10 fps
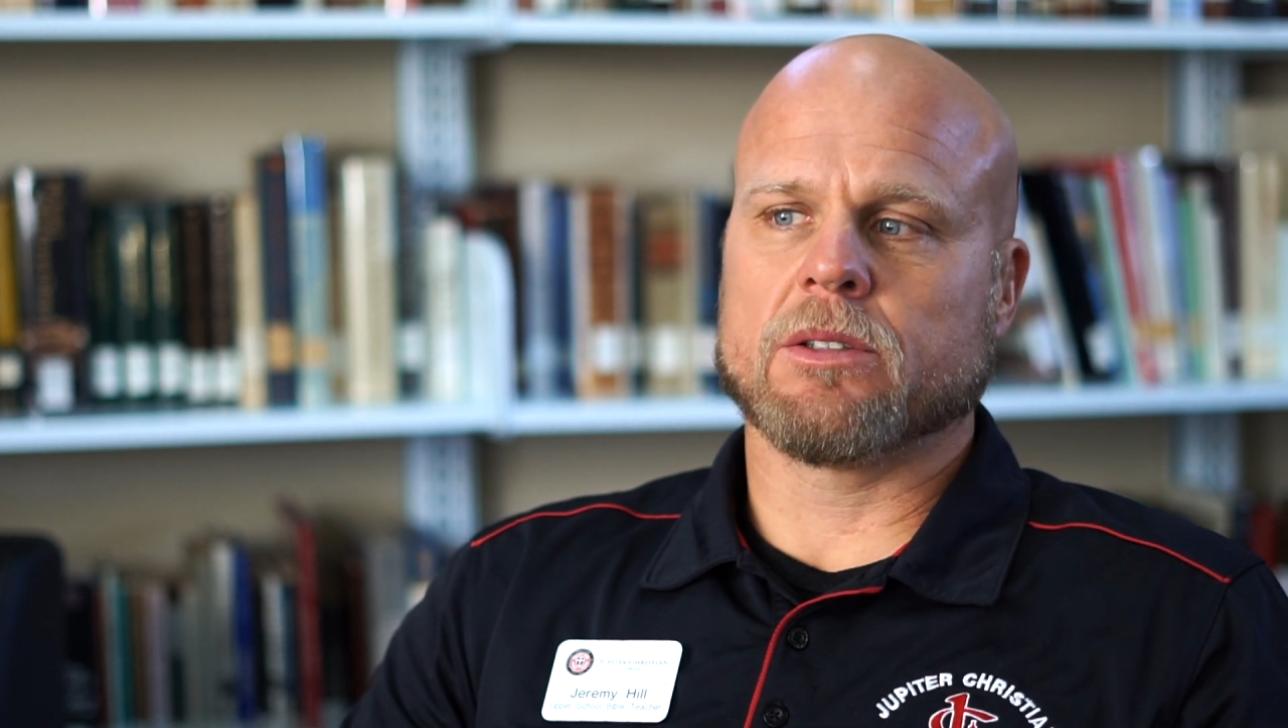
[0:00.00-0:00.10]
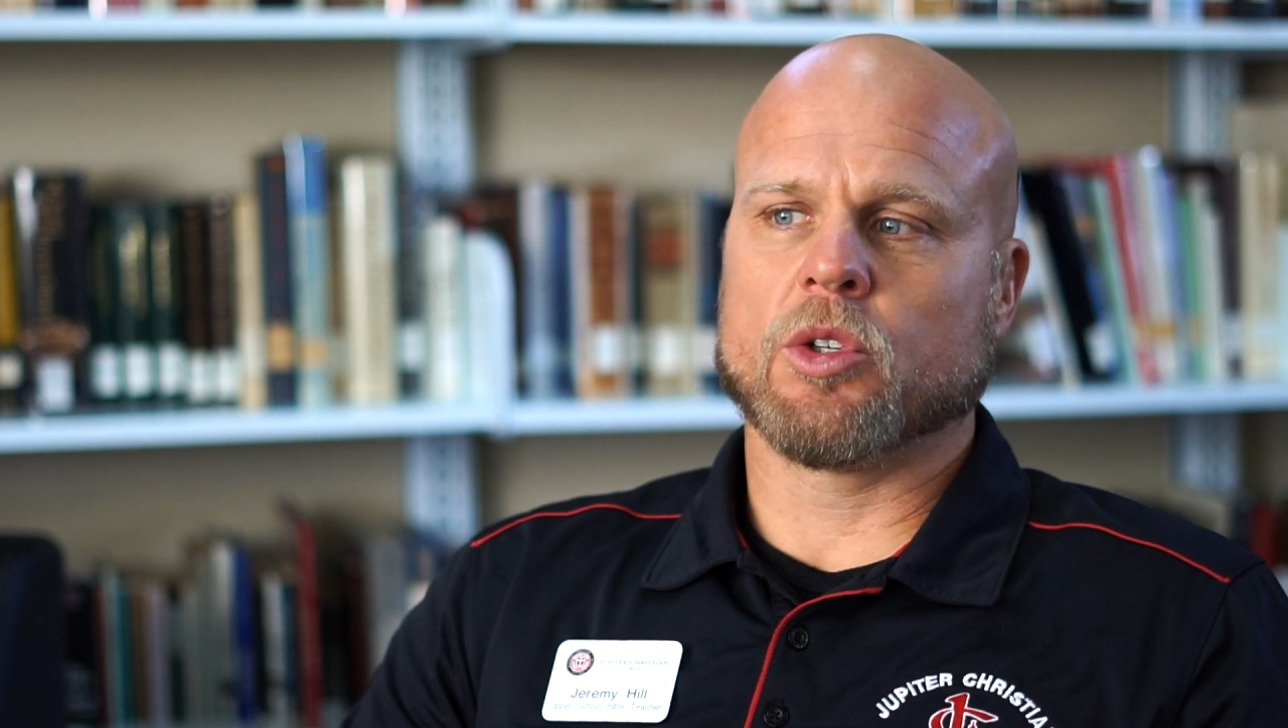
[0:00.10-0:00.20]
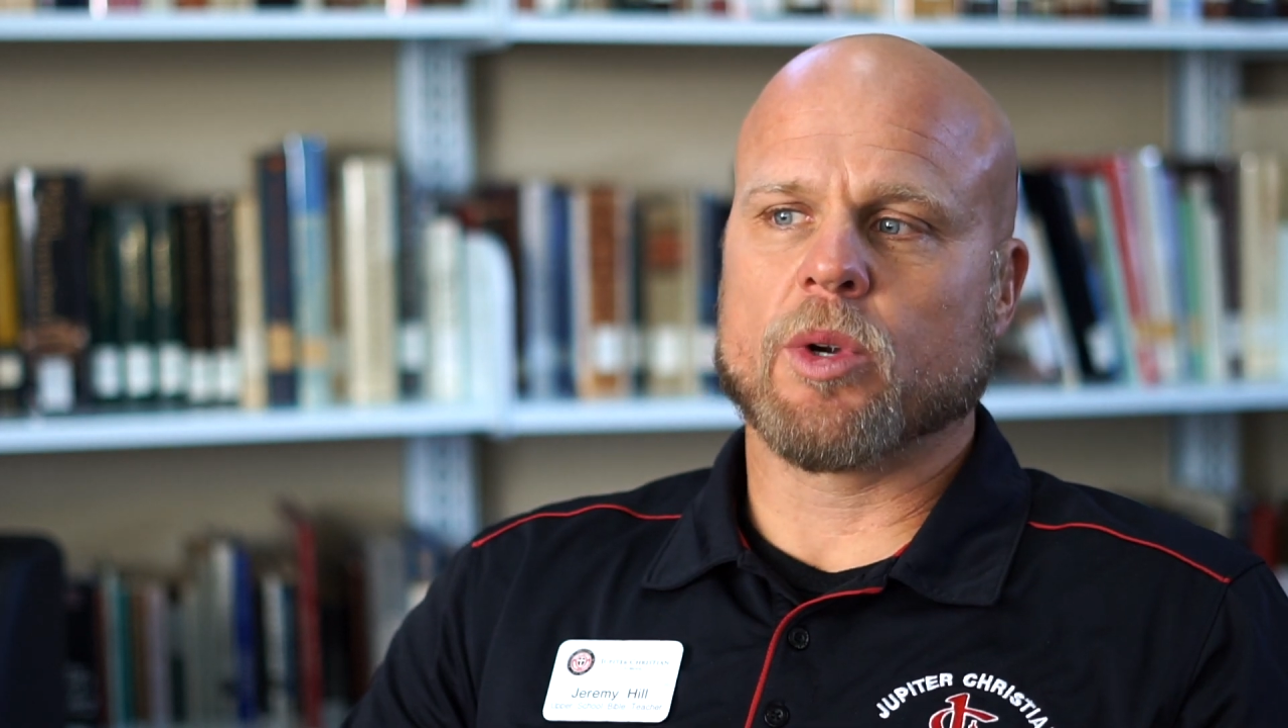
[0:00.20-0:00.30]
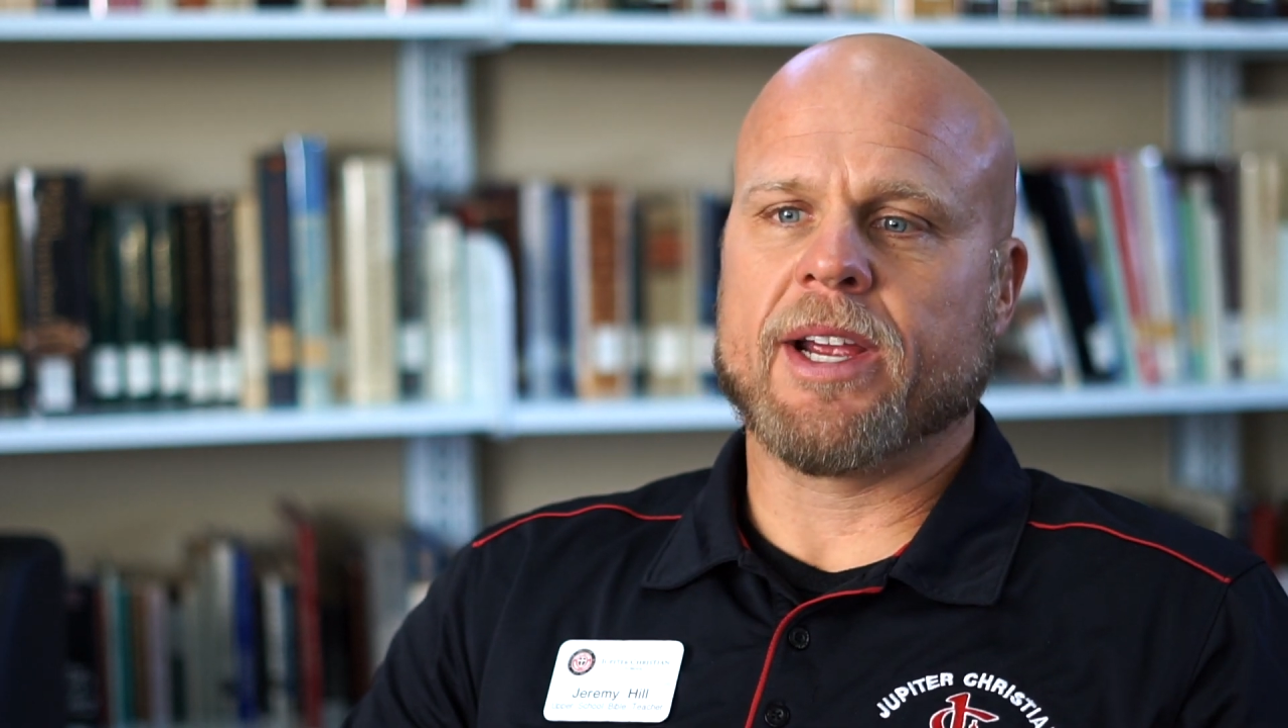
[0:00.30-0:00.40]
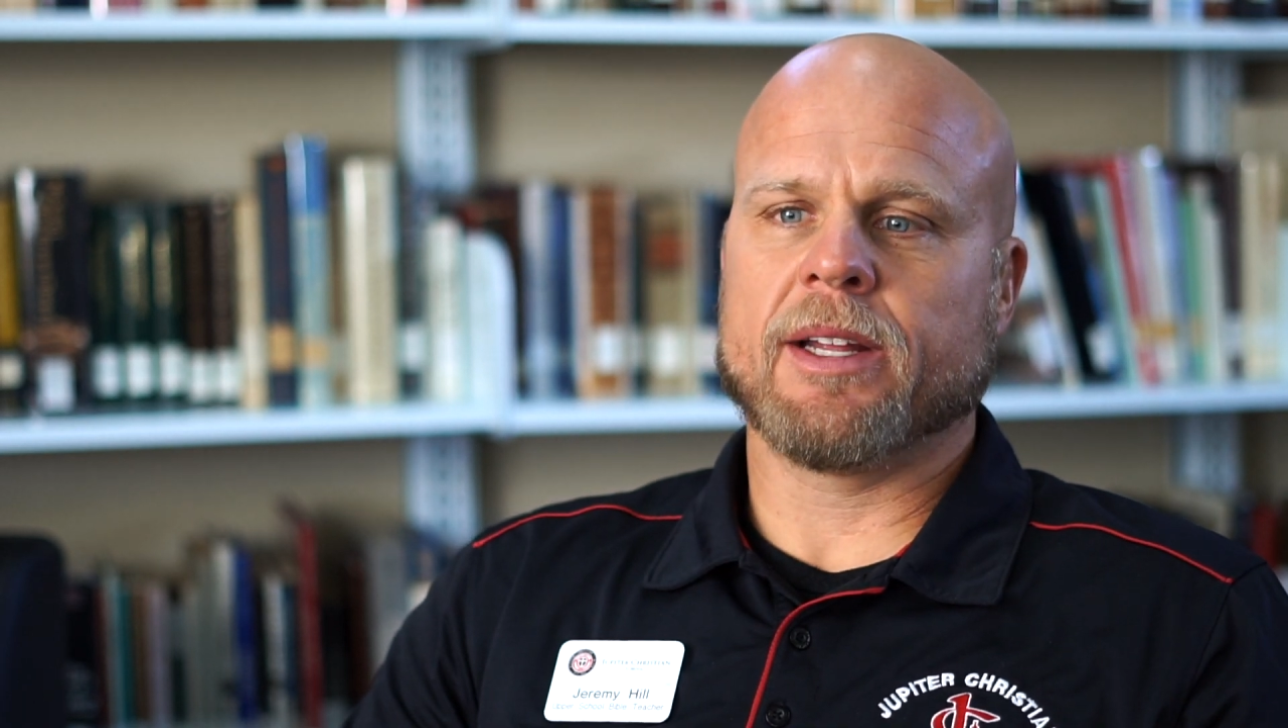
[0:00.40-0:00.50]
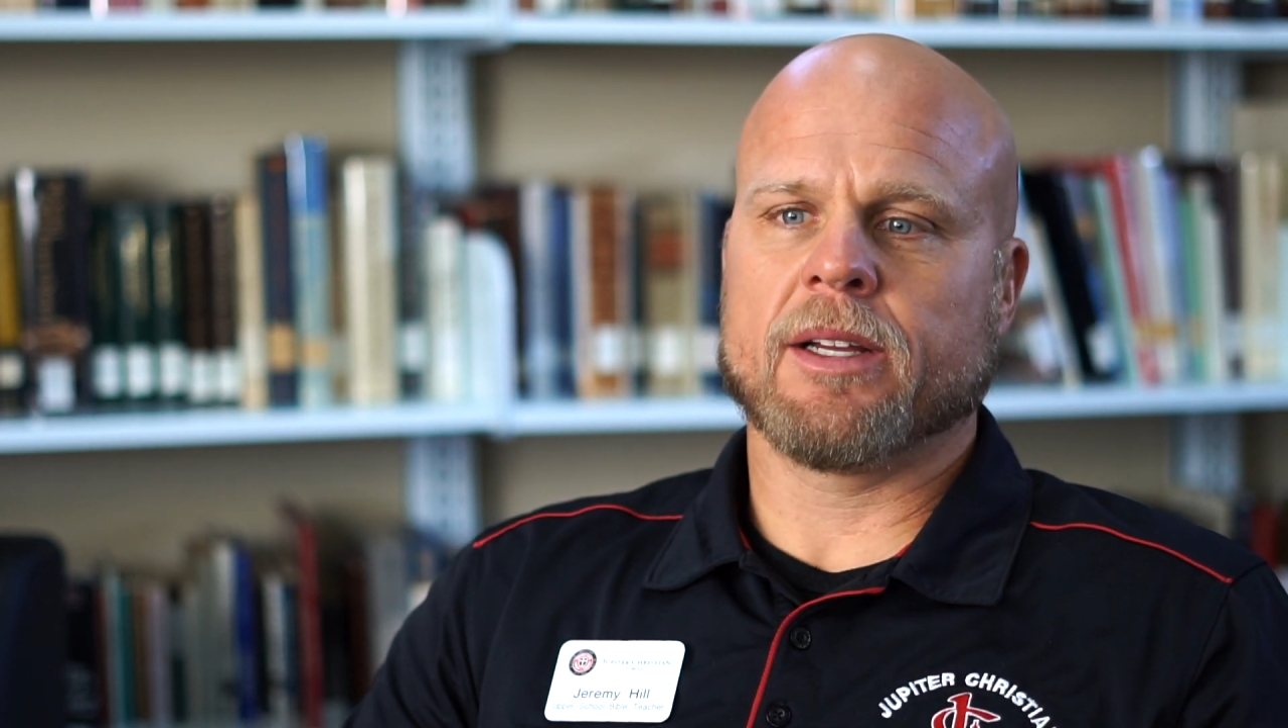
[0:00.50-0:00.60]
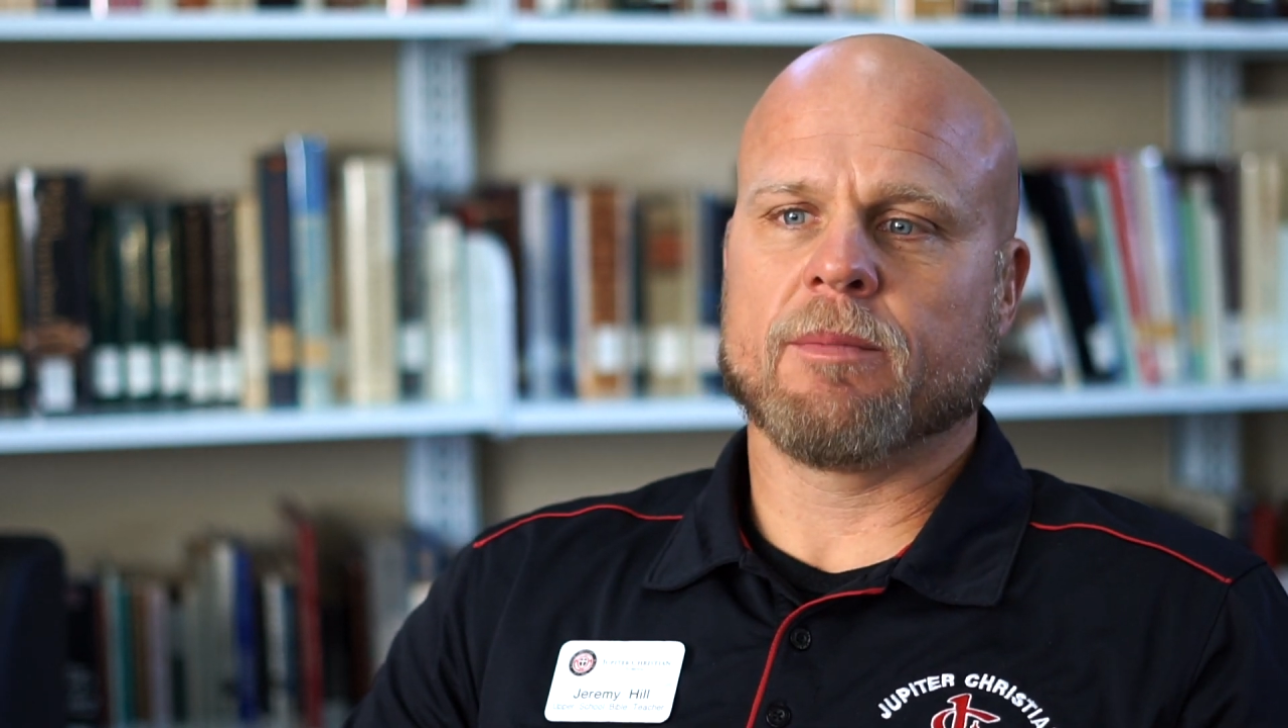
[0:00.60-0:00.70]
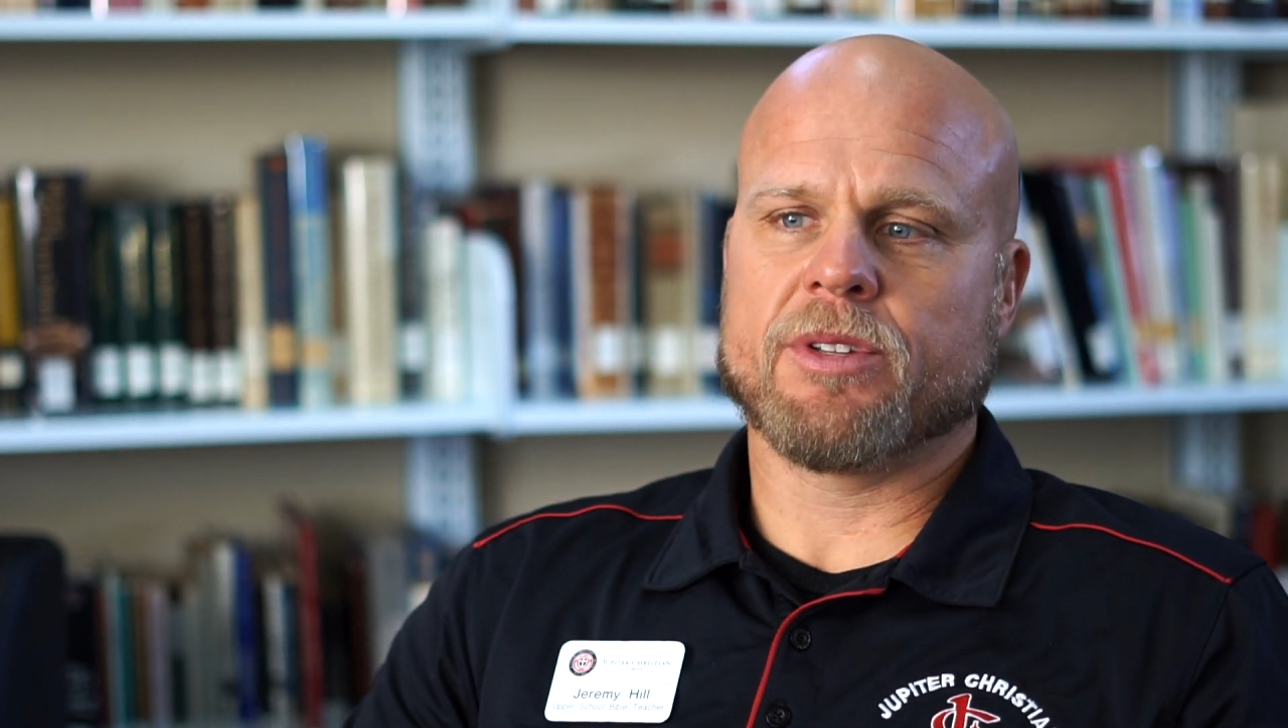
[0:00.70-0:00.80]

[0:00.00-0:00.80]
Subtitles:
grading